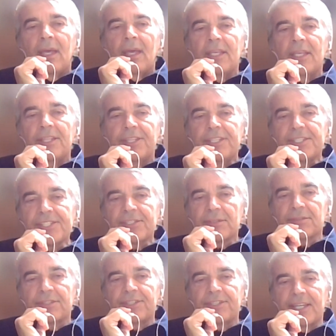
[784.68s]
In this
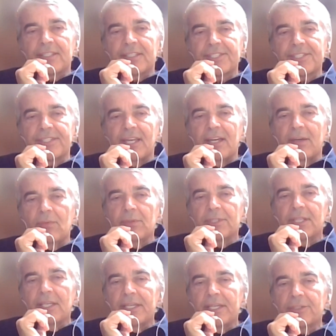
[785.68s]
context, I
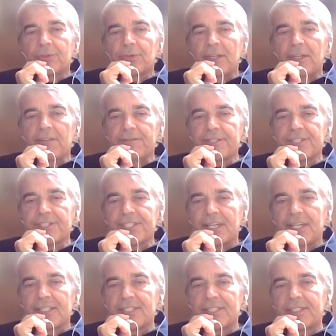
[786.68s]
would like to
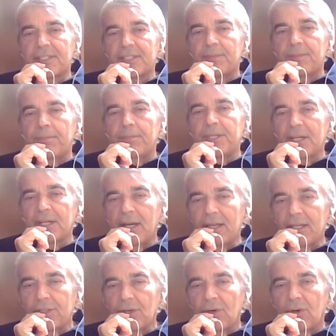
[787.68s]
emphasize that
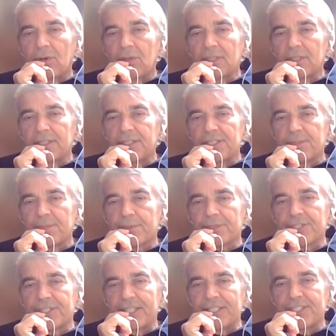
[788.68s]
behind all these
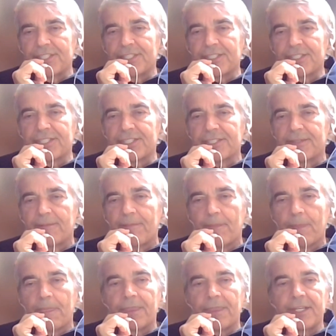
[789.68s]
processes,
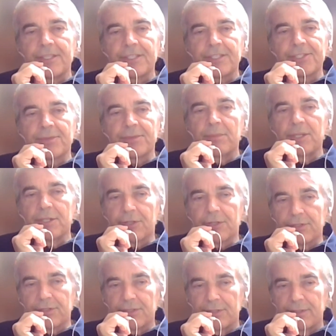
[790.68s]
there is a
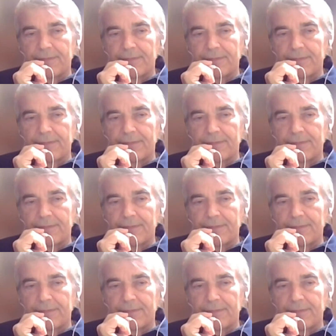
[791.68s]
mirror